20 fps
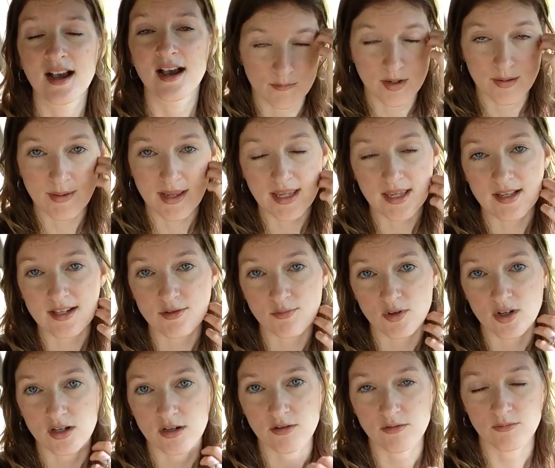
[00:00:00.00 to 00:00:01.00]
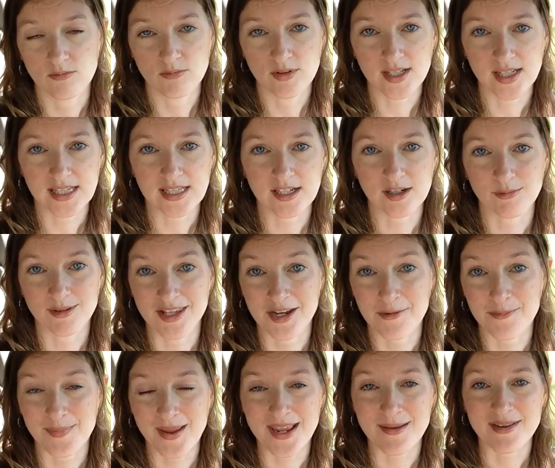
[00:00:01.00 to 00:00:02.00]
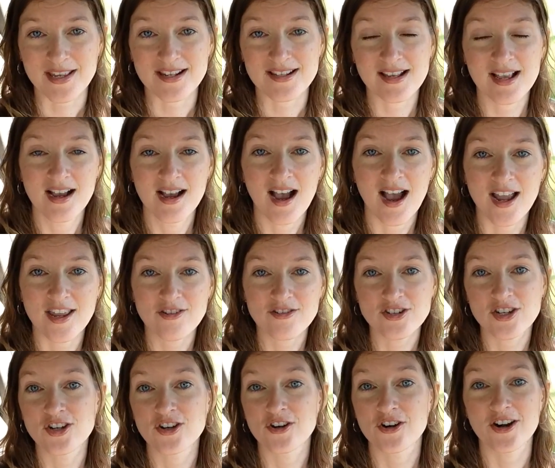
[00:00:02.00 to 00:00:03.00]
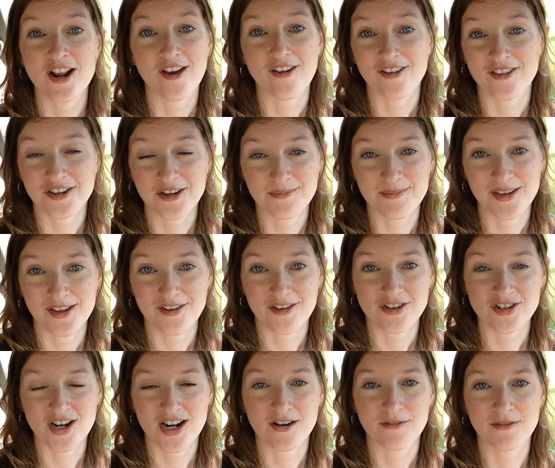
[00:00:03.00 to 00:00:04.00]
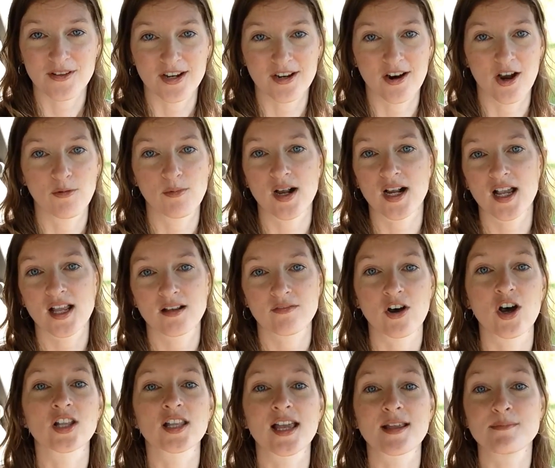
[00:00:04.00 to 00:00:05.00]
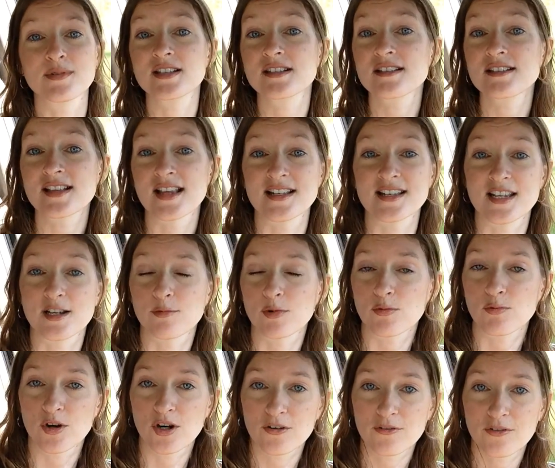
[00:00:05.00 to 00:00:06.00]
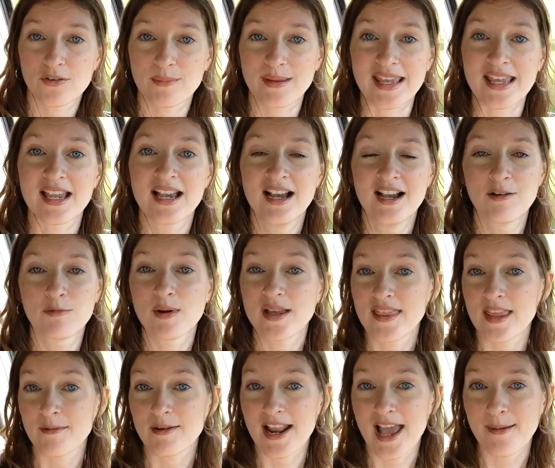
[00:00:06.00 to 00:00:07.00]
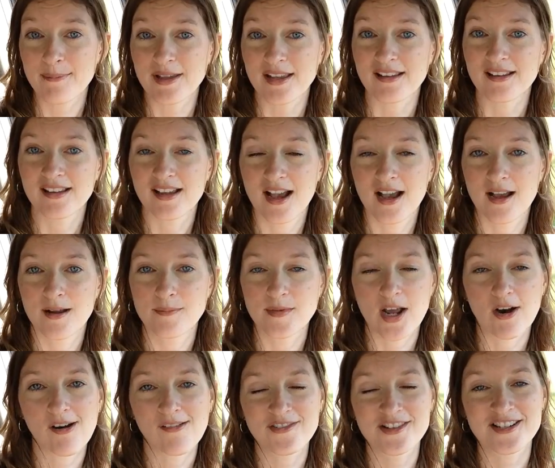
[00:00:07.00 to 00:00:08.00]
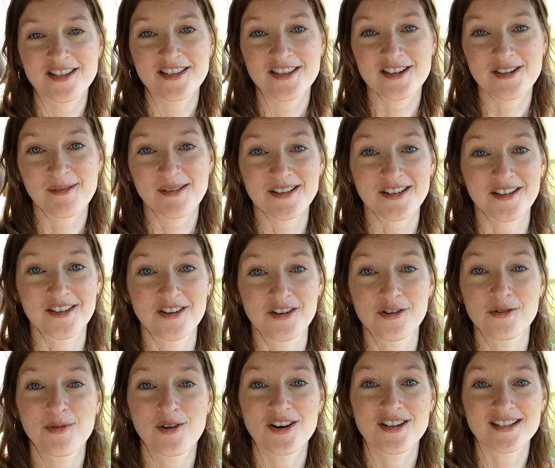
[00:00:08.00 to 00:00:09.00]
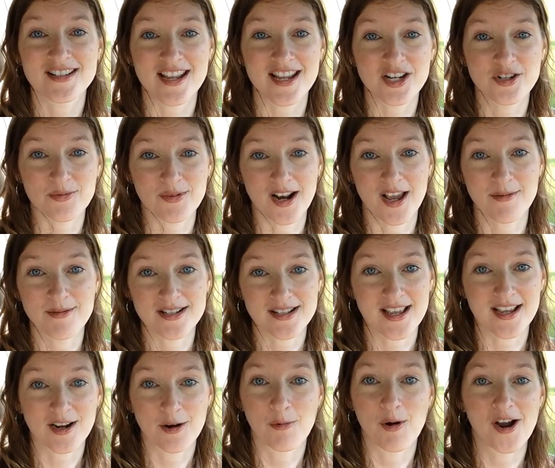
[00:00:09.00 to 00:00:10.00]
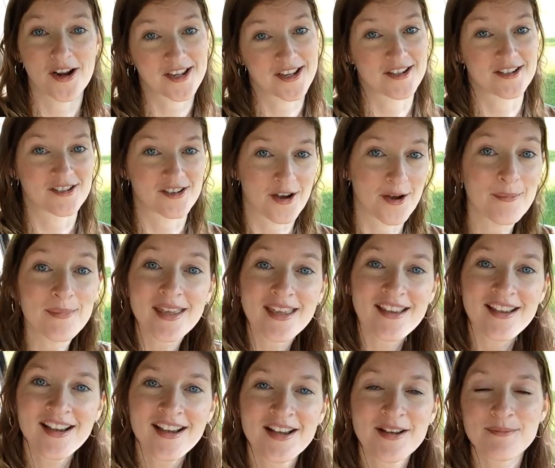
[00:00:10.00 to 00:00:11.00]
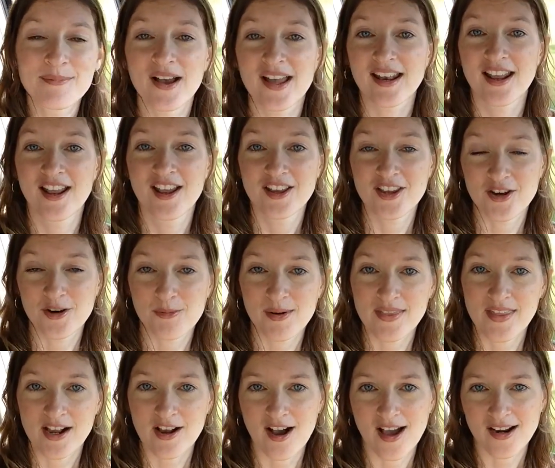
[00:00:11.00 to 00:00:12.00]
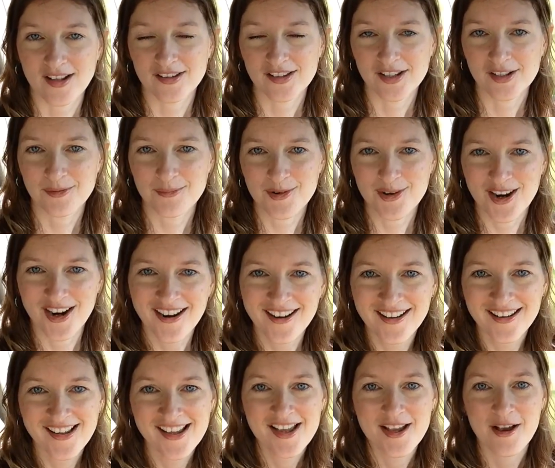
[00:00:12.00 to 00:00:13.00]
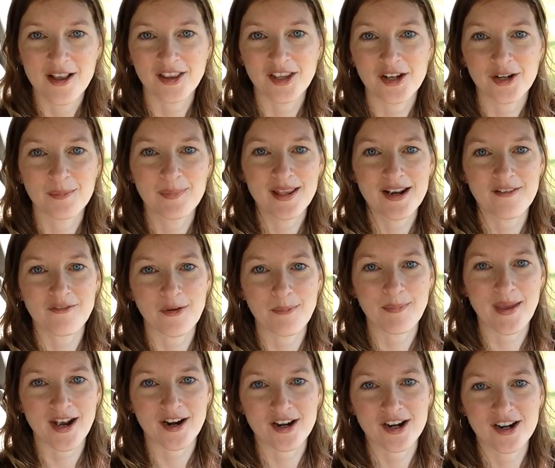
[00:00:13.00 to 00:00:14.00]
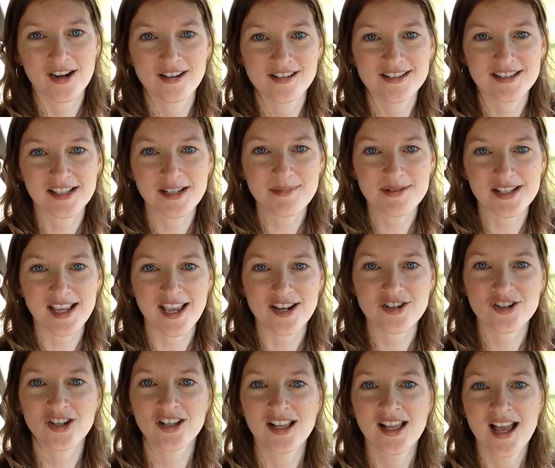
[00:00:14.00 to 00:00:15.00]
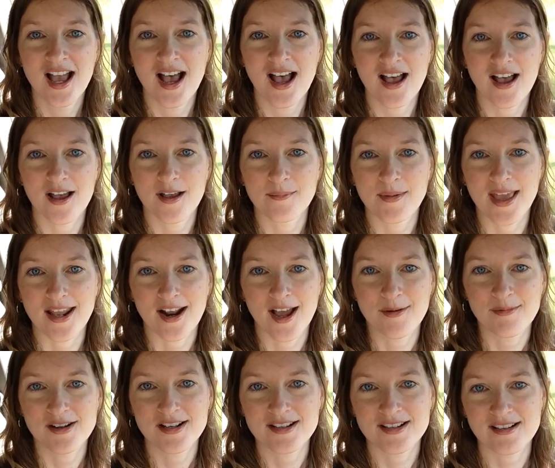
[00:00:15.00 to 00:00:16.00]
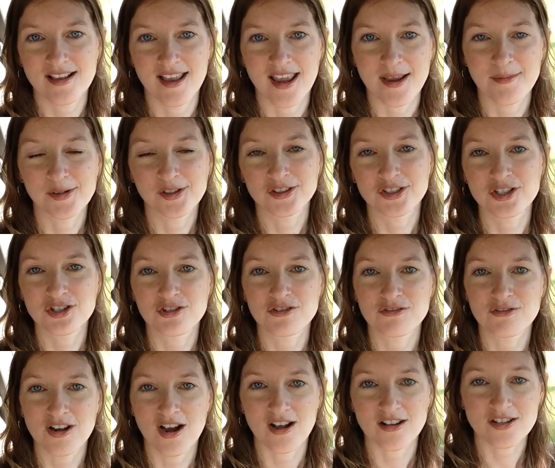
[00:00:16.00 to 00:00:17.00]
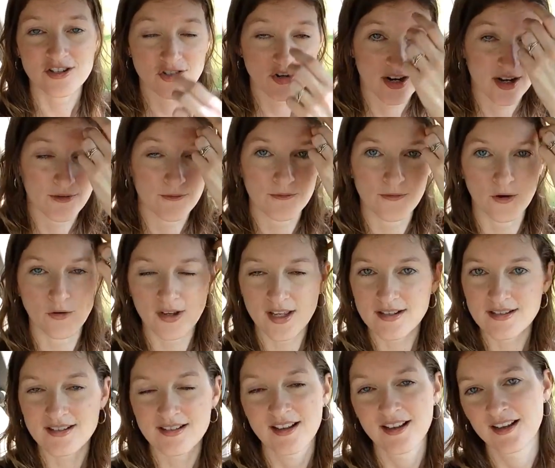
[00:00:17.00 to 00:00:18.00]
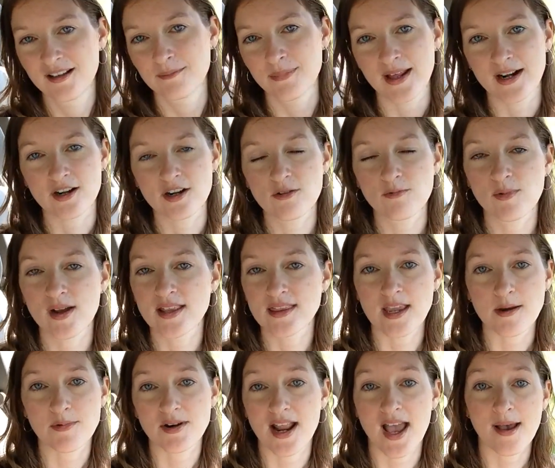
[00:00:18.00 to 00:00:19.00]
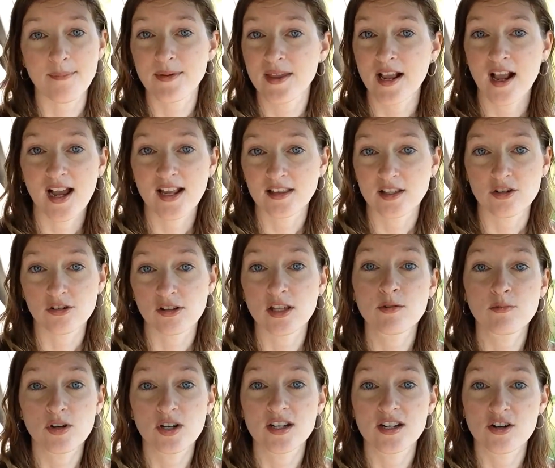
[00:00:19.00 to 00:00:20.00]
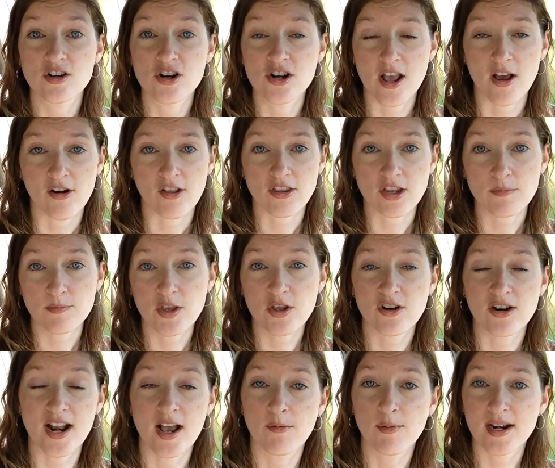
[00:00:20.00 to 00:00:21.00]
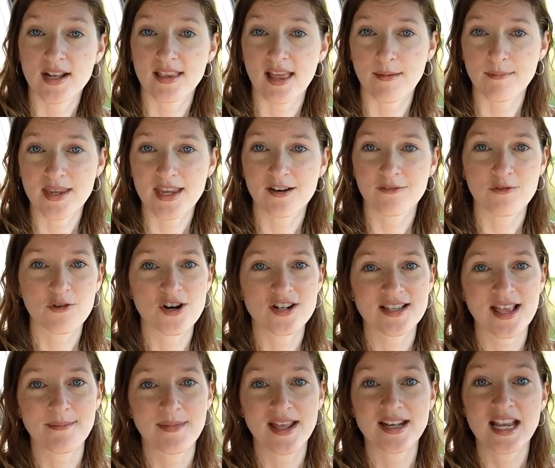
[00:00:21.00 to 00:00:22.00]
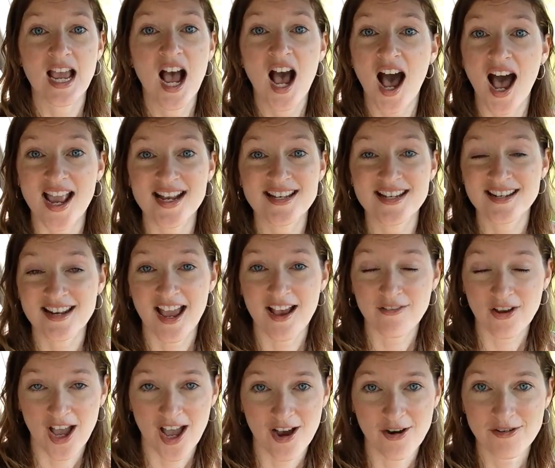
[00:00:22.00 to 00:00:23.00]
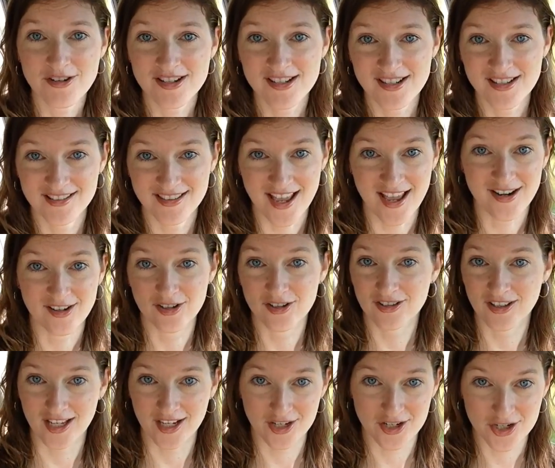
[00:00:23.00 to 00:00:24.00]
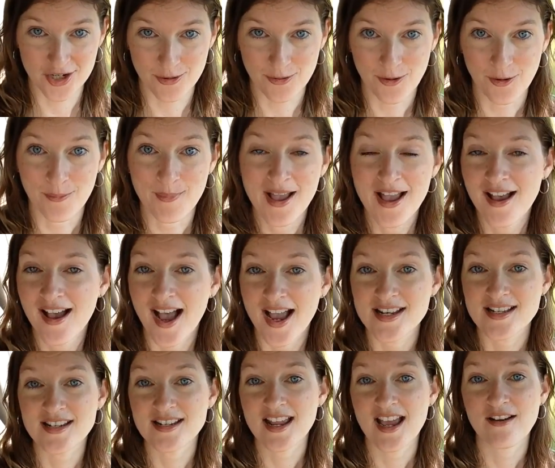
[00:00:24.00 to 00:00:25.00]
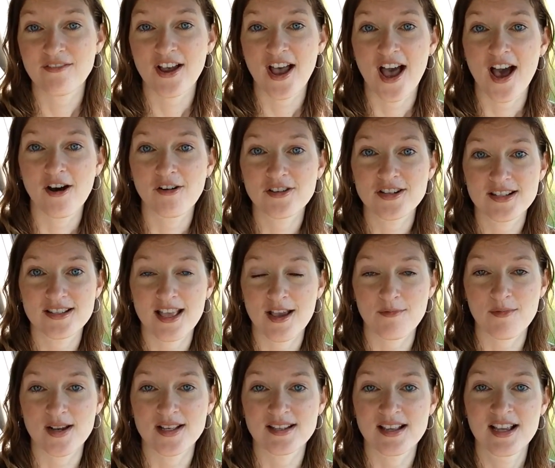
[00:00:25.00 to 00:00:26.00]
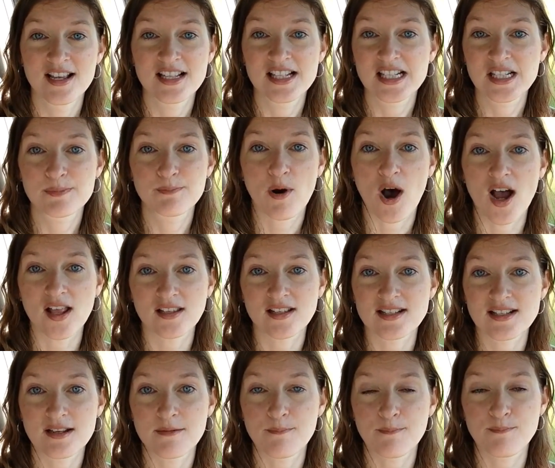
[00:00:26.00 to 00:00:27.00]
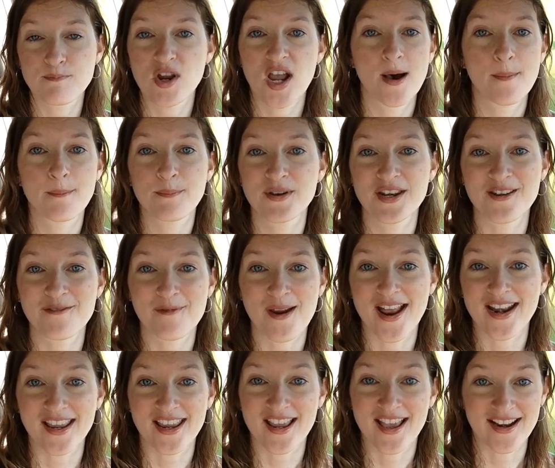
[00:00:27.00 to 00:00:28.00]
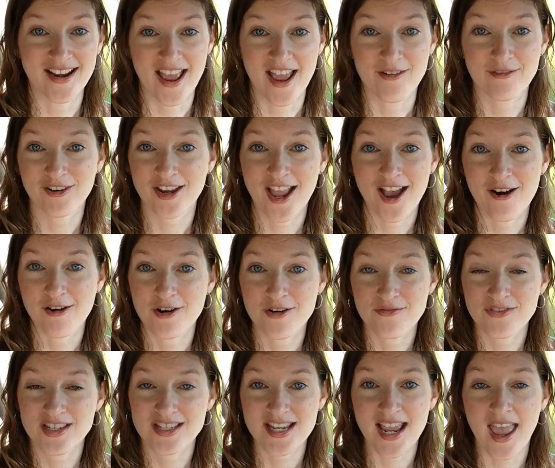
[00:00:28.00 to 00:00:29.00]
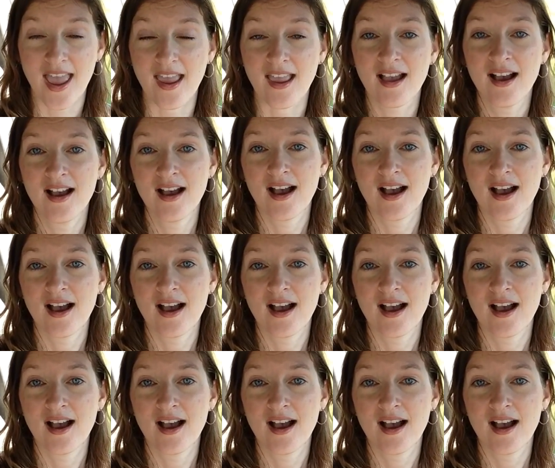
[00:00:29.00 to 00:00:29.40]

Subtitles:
When my kids were really little and they're babies, I used to nerd out on the computer trying to figure out what kind of online business idea would work for me when they were napping. Now obviously this wasn't the newborn stage when I was like a walking zombie, but when they got a little bit of a better sleep schedule, and I was able to concentrate and focus better when they were napping, I literally would nerd out on the computer. Now what did that mean? Of course that meant I didn't have a house that looked like a show home. I didn't have a house that was spotless and company ready at every hour of the day.